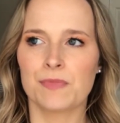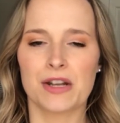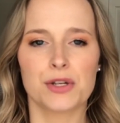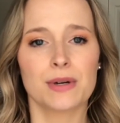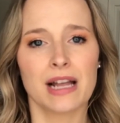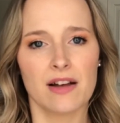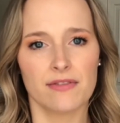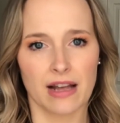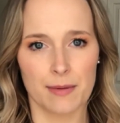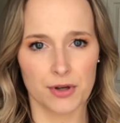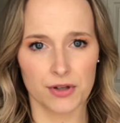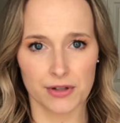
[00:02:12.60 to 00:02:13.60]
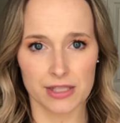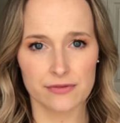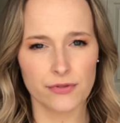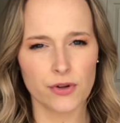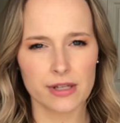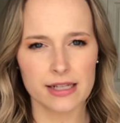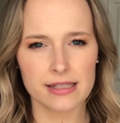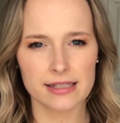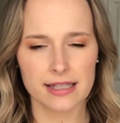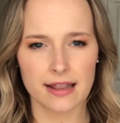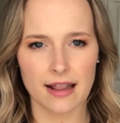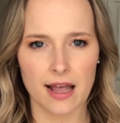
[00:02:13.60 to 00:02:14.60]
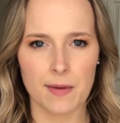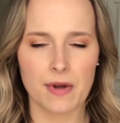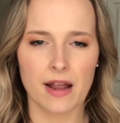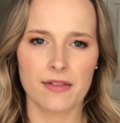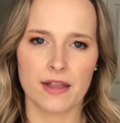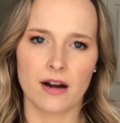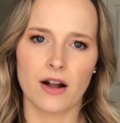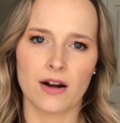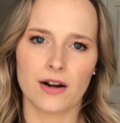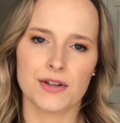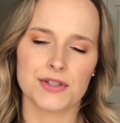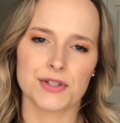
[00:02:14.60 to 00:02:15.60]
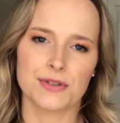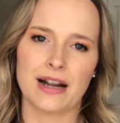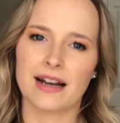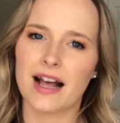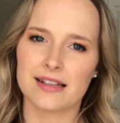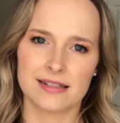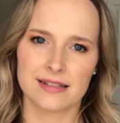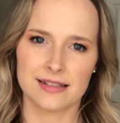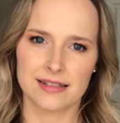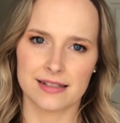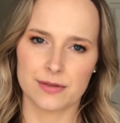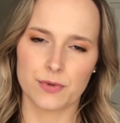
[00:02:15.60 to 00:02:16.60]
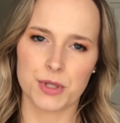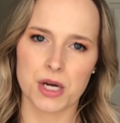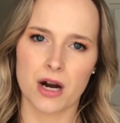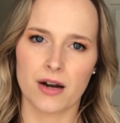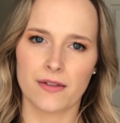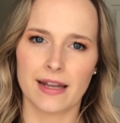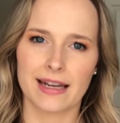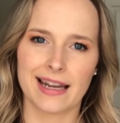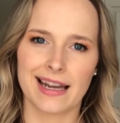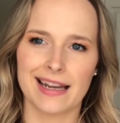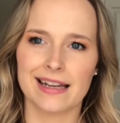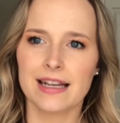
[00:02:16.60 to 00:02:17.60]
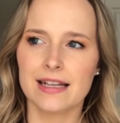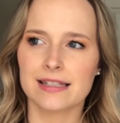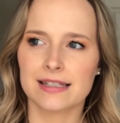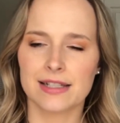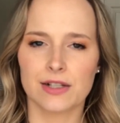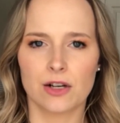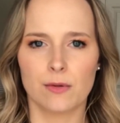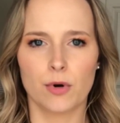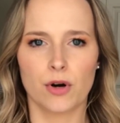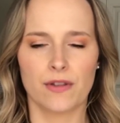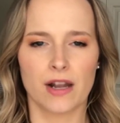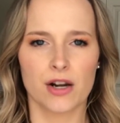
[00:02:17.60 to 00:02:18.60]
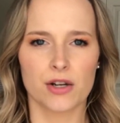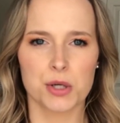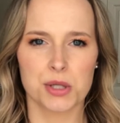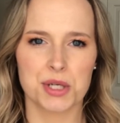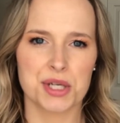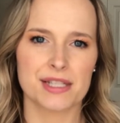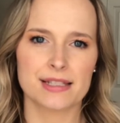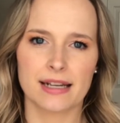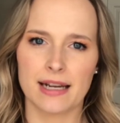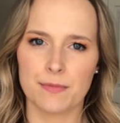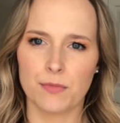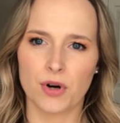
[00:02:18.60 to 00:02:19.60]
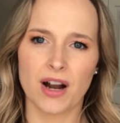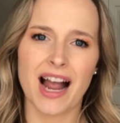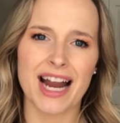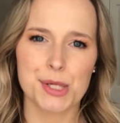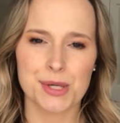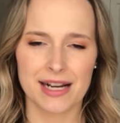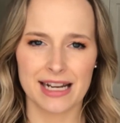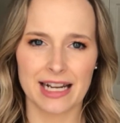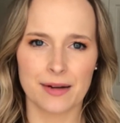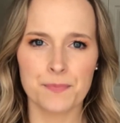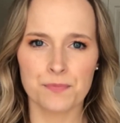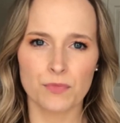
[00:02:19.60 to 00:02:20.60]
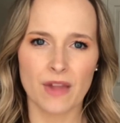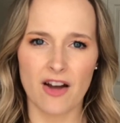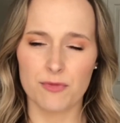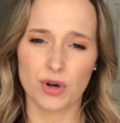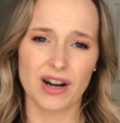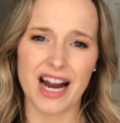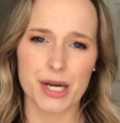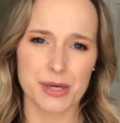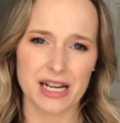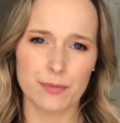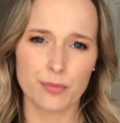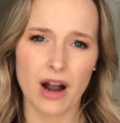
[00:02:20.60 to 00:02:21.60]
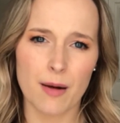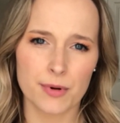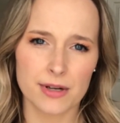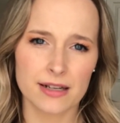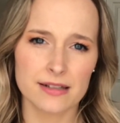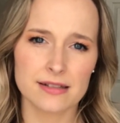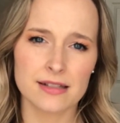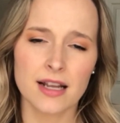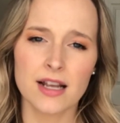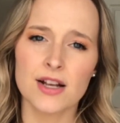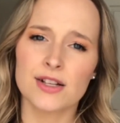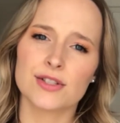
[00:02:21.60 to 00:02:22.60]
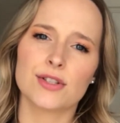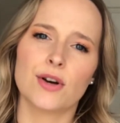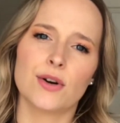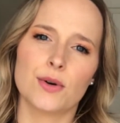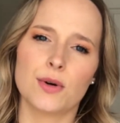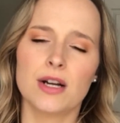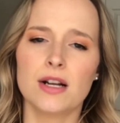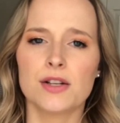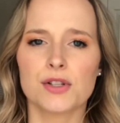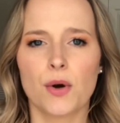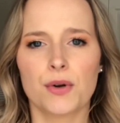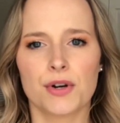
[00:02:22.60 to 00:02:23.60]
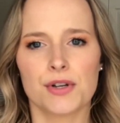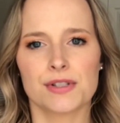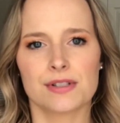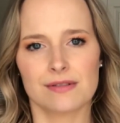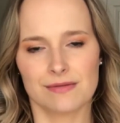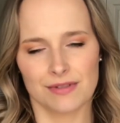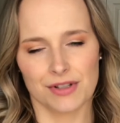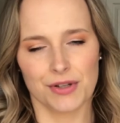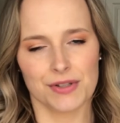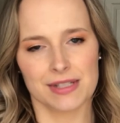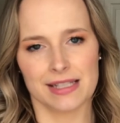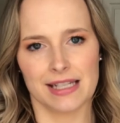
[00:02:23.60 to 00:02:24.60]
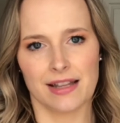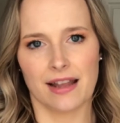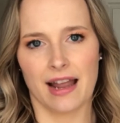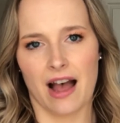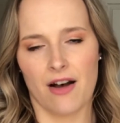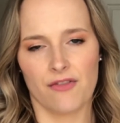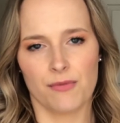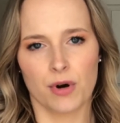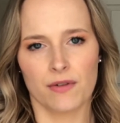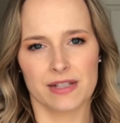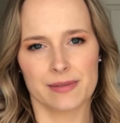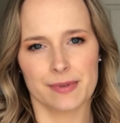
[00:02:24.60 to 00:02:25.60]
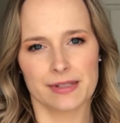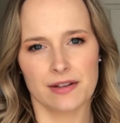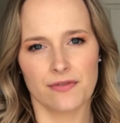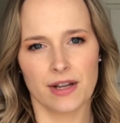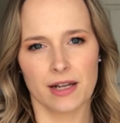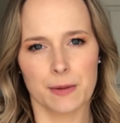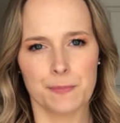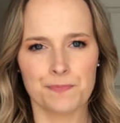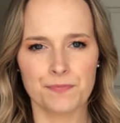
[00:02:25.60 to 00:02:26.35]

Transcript: don't have chemical exfoliants in them, and that are also not essences, which are like a serum or that are usually just have more hydrating properties. So toners, you'll see they have more of a specific